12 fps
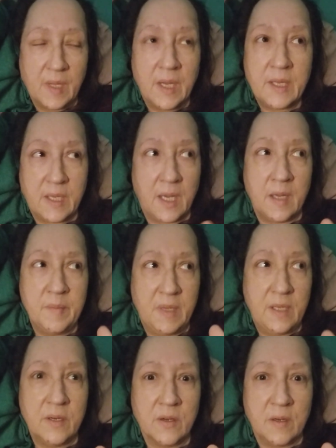I, I'm
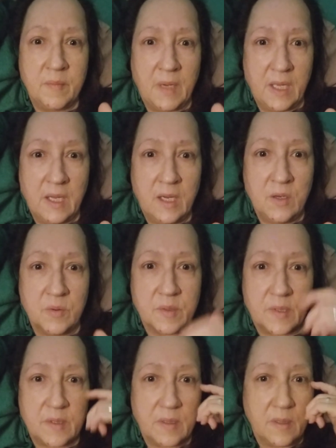here in my house.